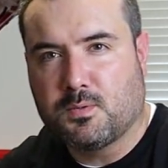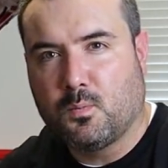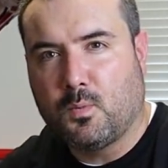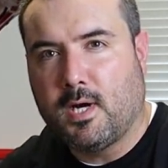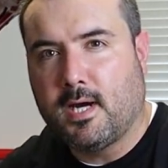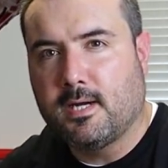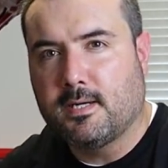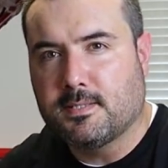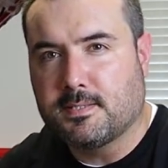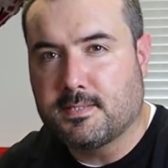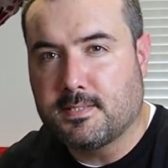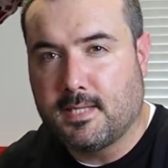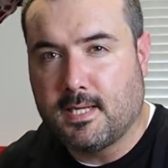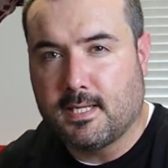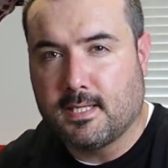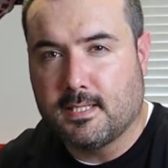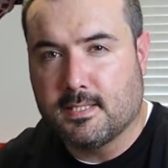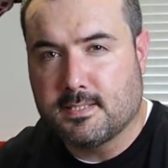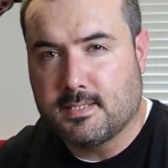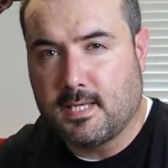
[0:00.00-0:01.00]
the wire, see
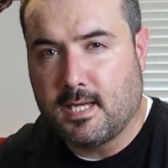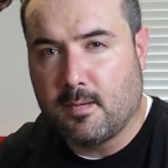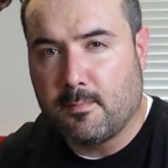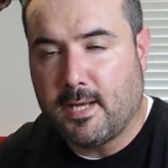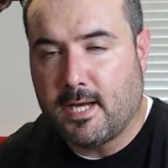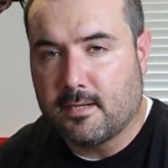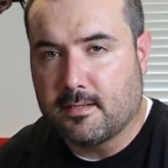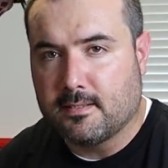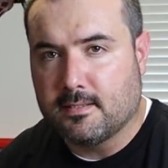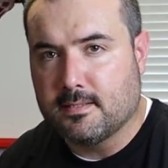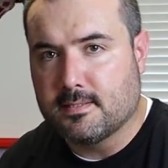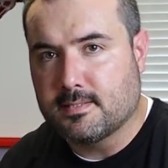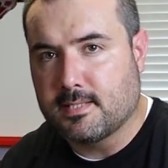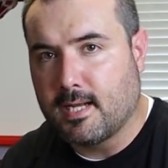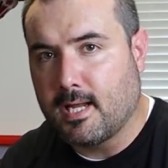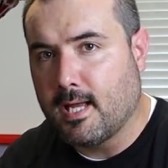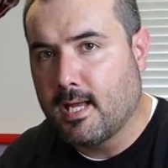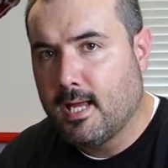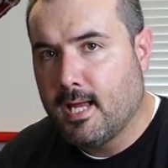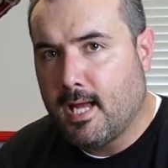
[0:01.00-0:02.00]
how bad it is,
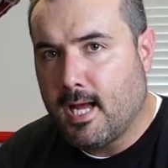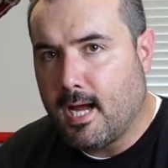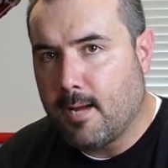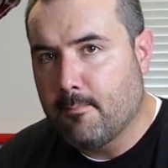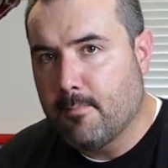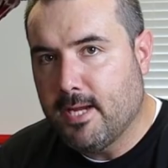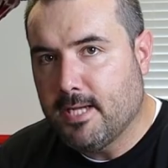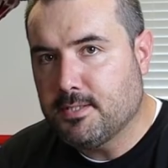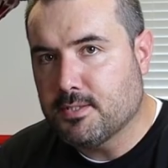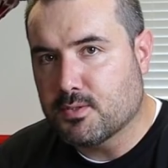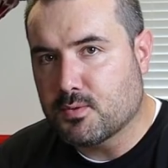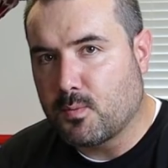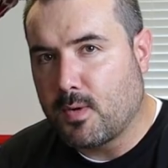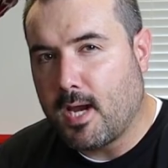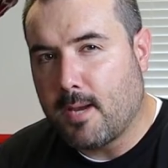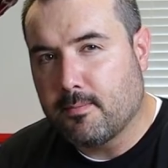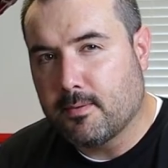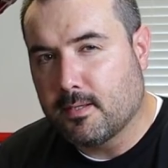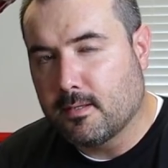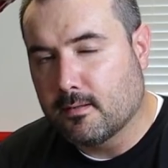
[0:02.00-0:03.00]
and I may just
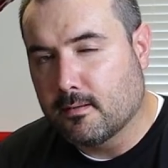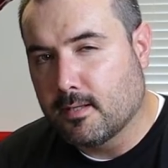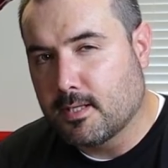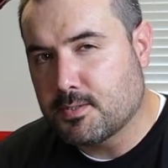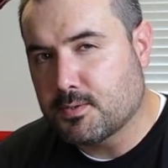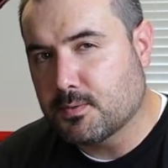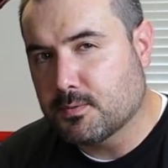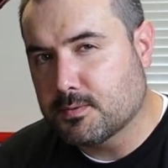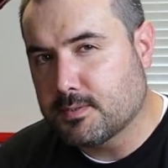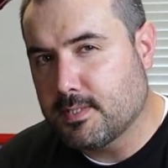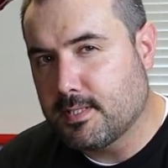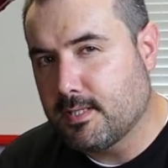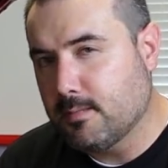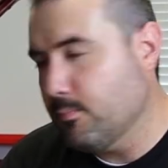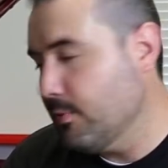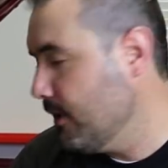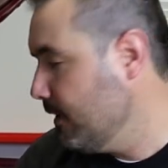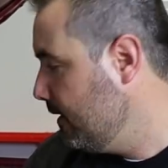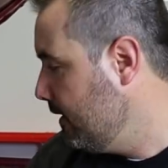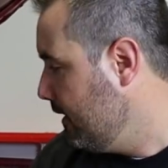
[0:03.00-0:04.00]
wrap it in electrical
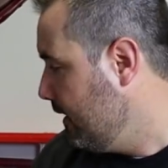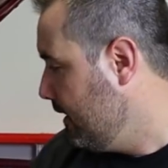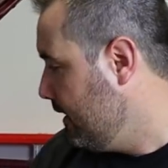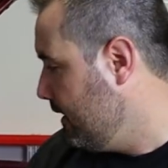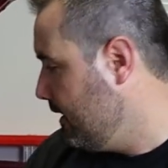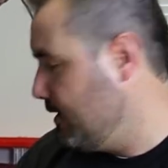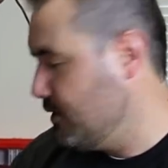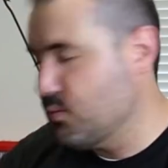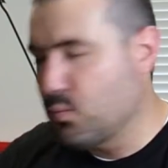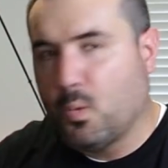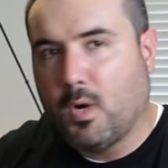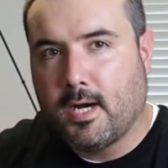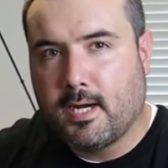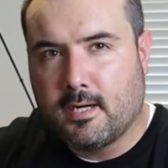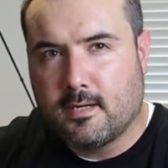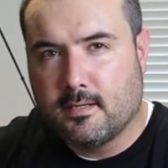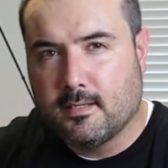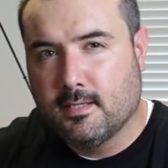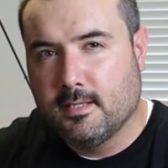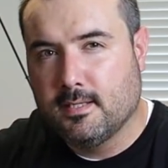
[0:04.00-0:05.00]
tape, each
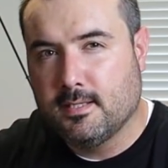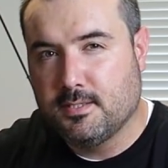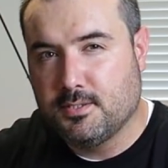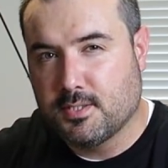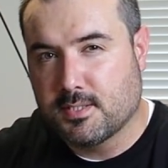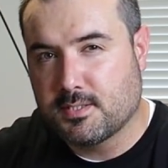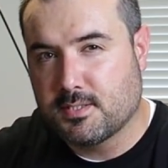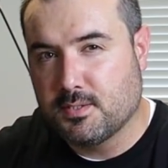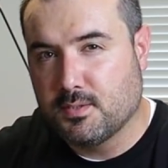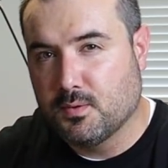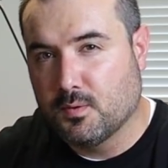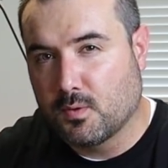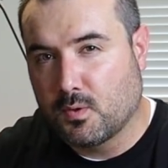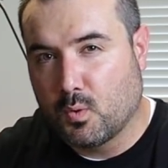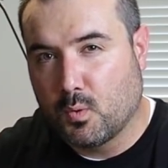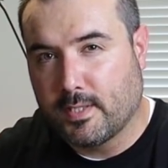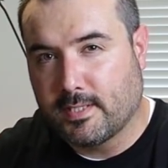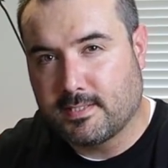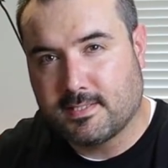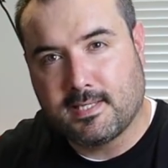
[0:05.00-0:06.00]
wire, just to do a
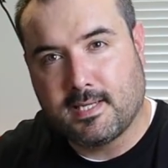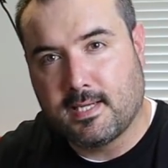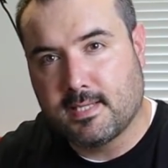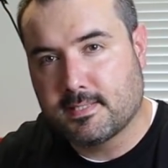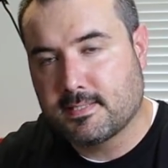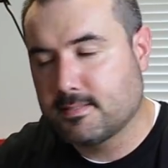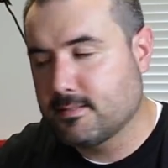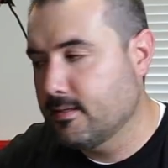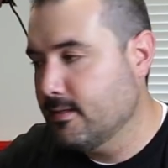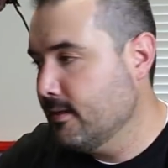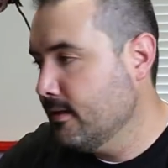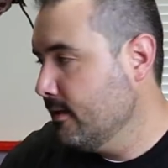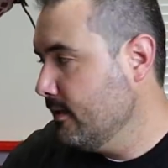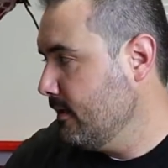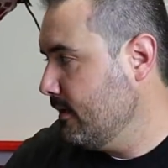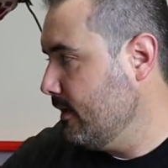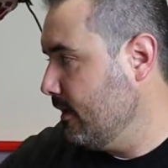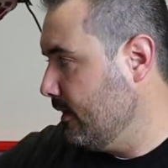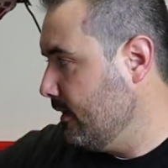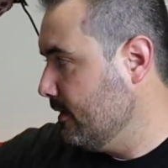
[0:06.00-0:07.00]
quick test
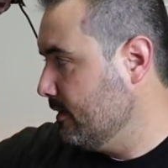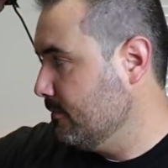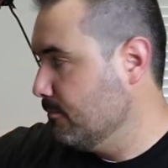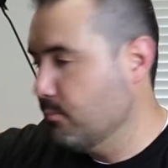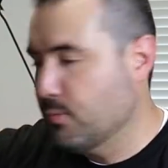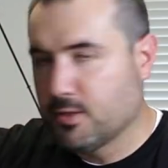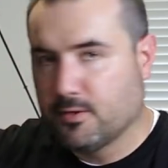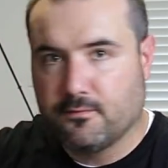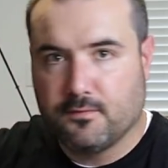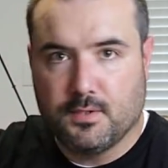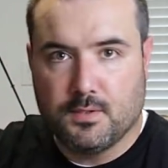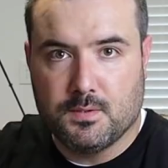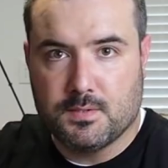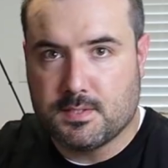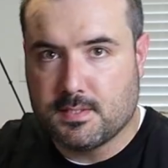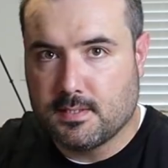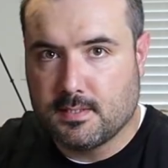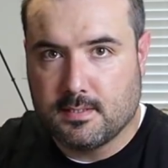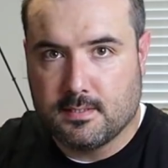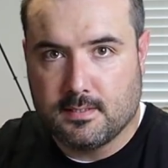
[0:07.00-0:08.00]
and put a
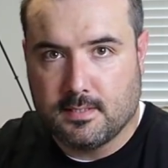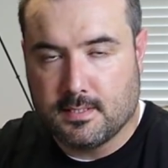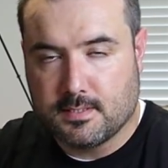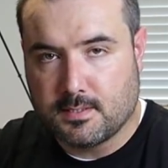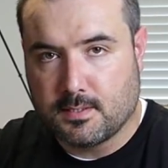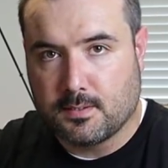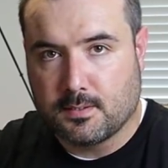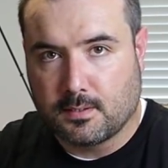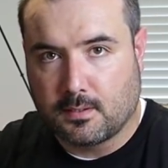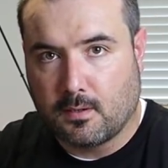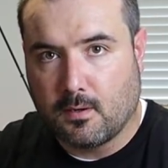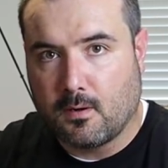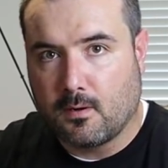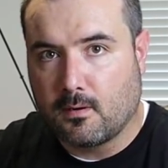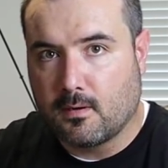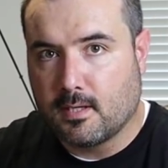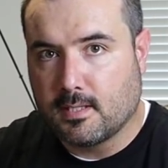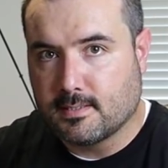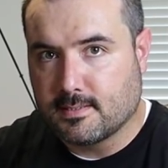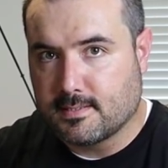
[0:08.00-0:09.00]
fuse in and turn the
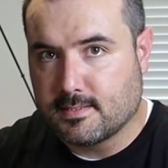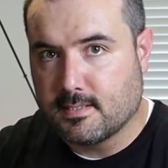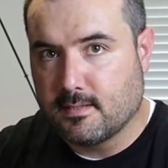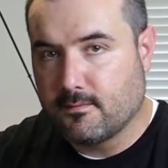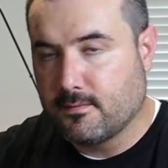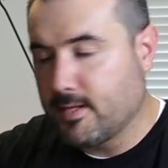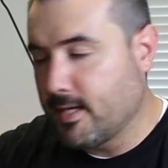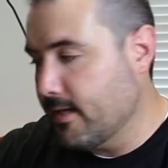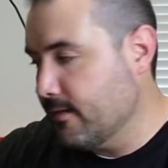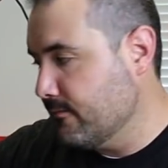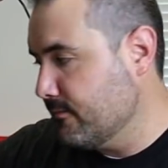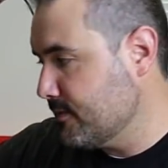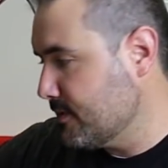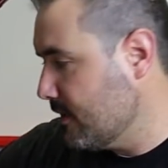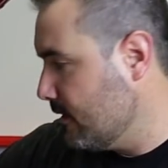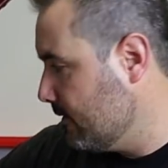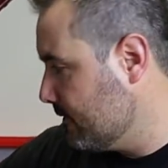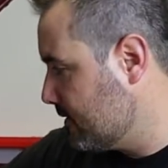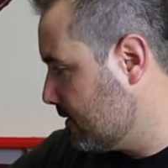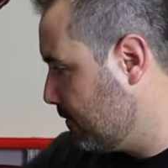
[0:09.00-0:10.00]
car on and see if that
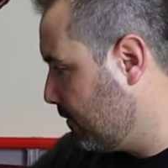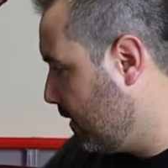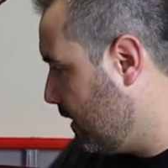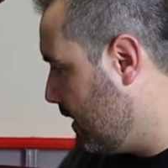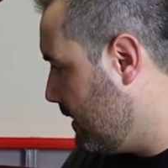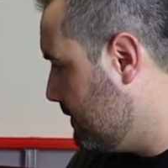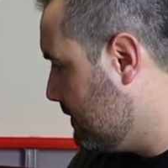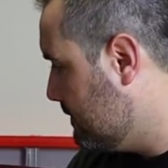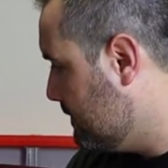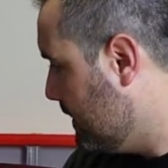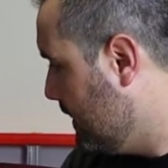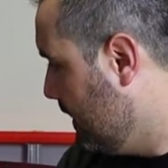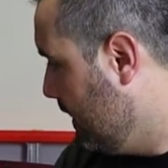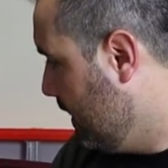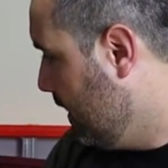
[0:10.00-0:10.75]
solves the problem.